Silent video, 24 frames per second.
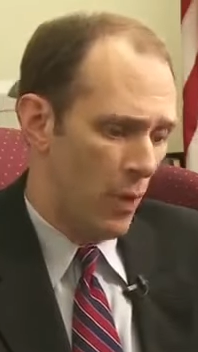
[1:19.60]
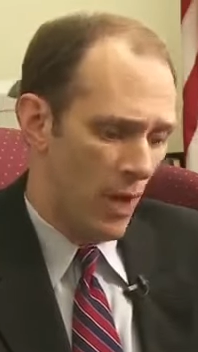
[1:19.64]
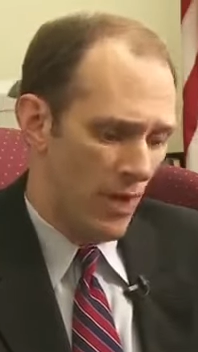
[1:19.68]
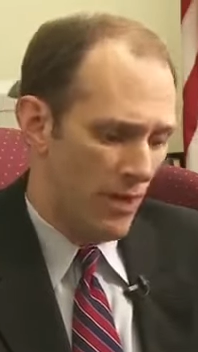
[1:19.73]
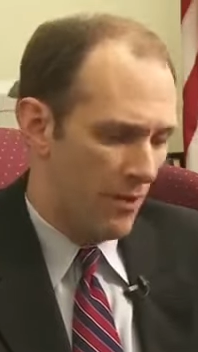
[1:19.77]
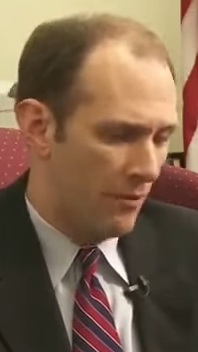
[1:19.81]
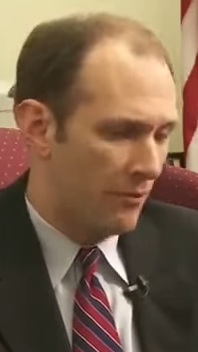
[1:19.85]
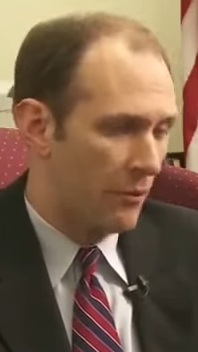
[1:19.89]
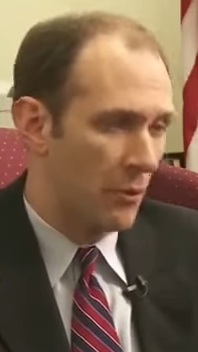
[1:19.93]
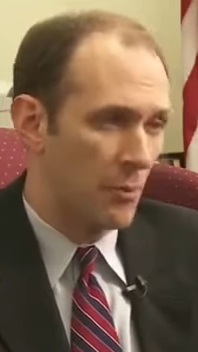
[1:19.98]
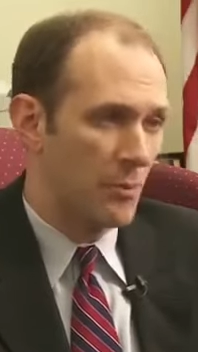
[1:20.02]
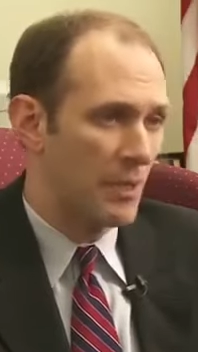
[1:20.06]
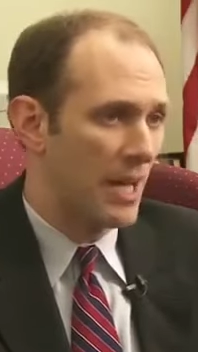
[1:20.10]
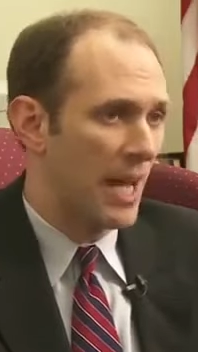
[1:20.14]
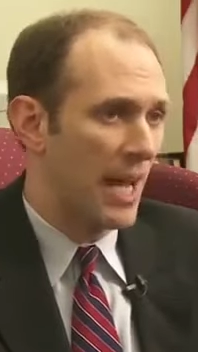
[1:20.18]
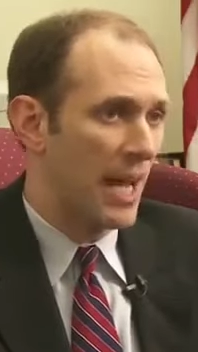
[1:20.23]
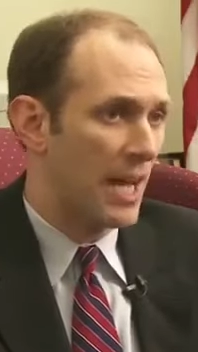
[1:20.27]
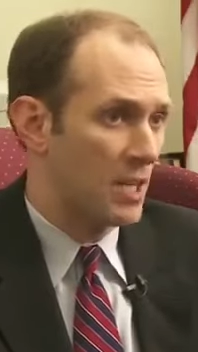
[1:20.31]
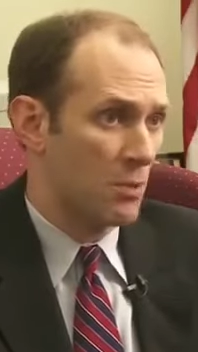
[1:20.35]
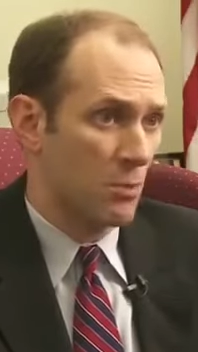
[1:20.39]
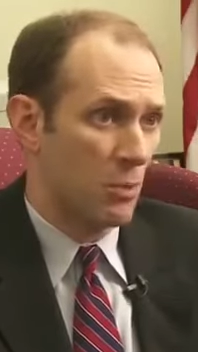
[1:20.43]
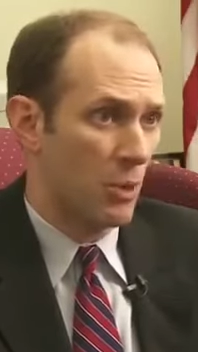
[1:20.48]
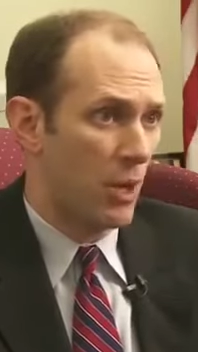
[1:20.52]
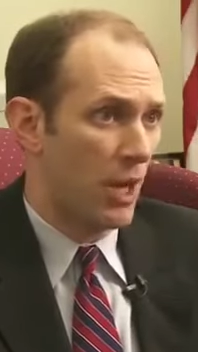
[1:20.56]
whether from
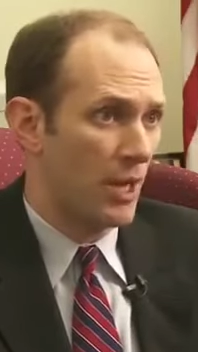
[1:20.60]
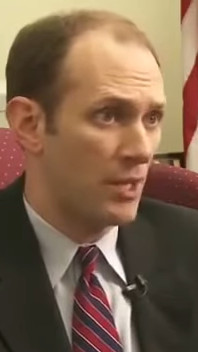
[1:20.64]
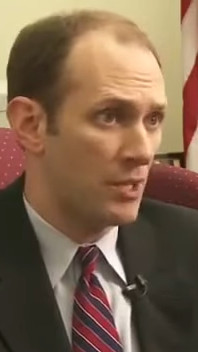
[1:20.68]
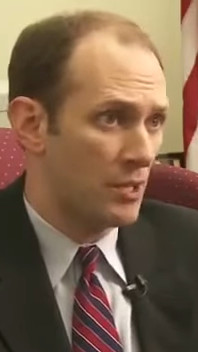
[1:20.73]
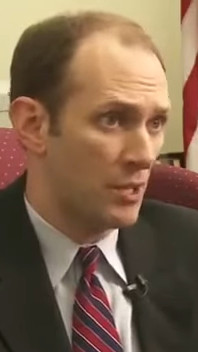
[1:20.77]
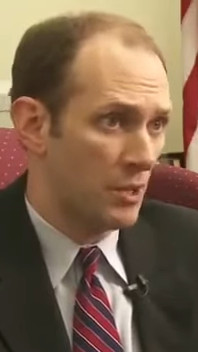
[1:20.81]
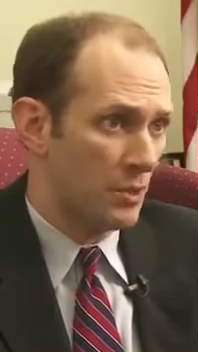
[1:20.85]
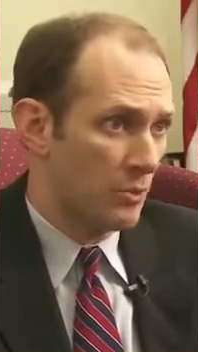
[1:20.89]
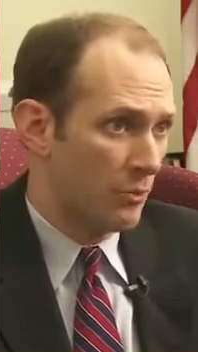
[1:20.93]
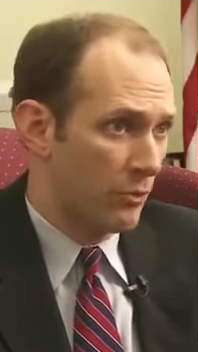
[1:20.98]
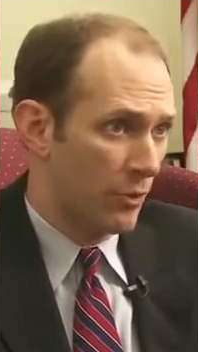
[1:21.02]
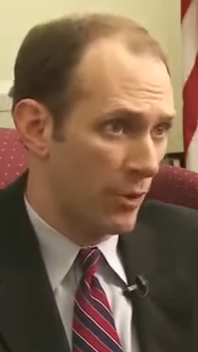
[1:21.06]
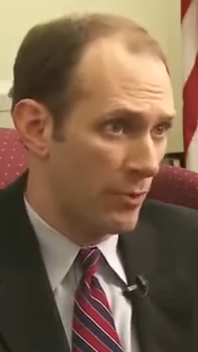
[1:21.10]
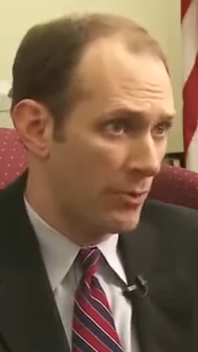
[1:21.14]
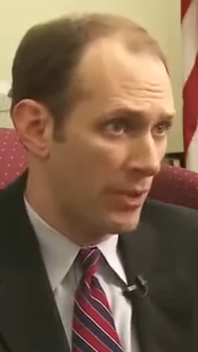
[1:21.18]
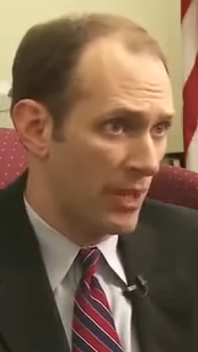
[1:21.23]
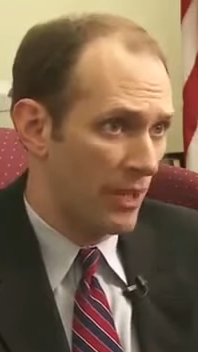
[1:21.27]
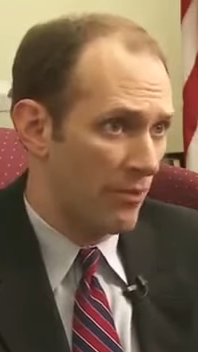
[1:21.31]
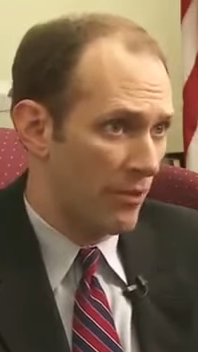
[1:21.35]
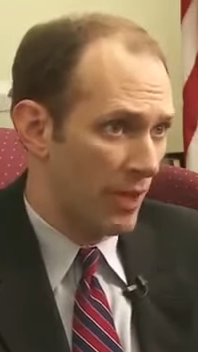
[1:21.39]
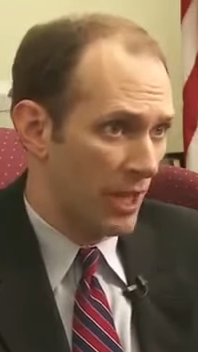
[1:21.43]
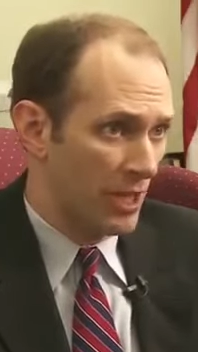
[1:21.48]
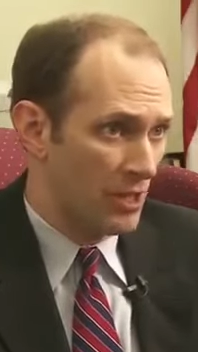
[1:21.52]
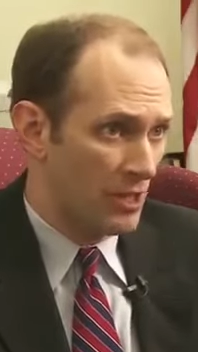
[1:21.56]
gas prices, from
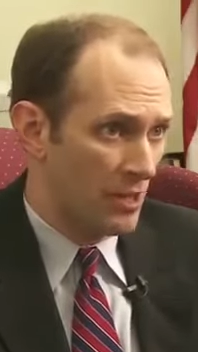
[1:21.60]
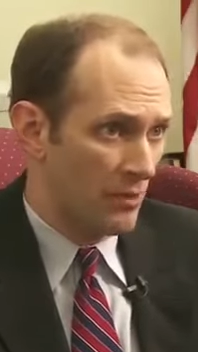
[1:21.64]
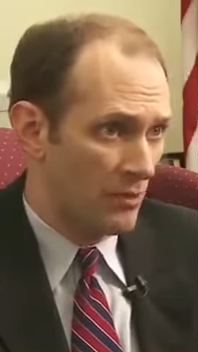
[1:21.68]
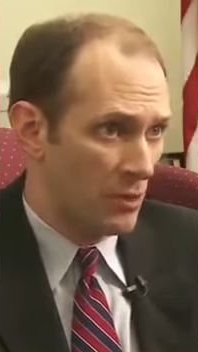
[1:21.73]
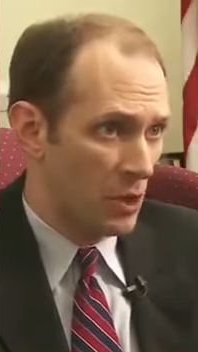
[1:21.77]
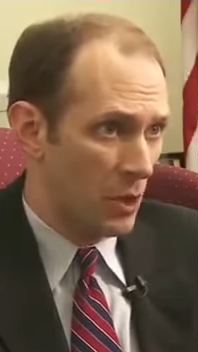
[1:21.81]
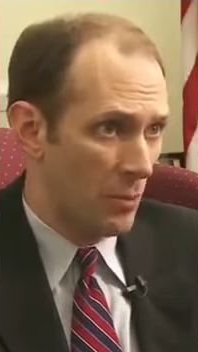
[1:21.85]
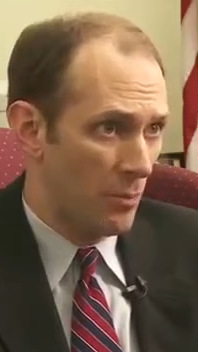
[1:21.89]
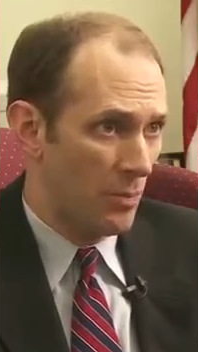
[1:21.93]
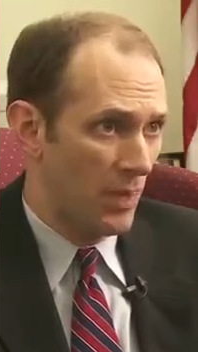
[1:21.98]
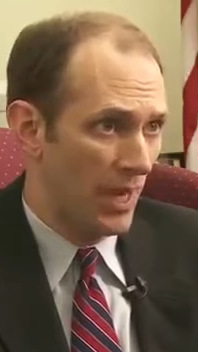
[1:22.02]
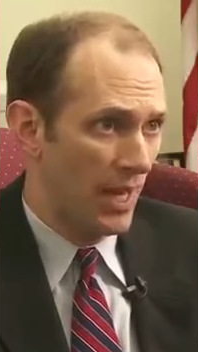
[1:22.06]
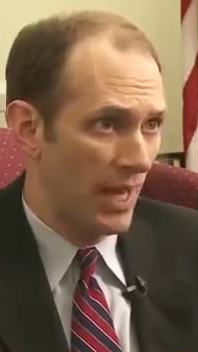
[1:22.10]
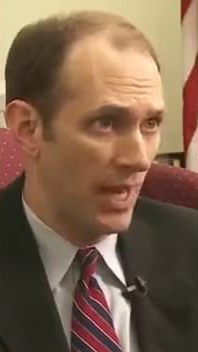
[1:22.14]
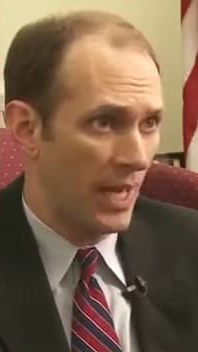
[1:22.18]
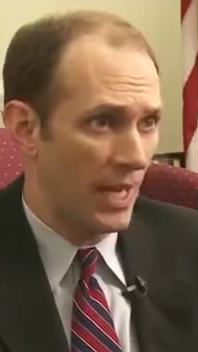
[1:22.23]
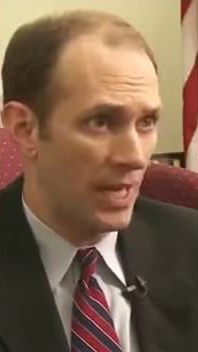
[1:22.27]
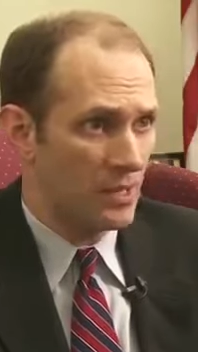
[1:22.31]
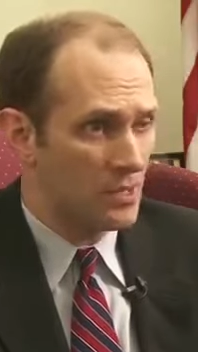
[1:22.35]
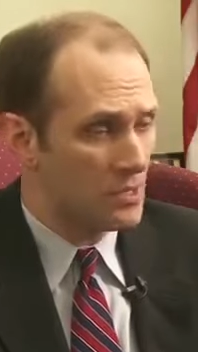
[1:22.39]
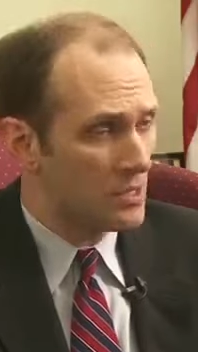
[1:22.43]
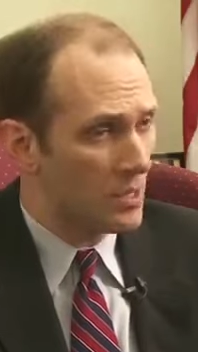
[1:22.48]
the events of Japan,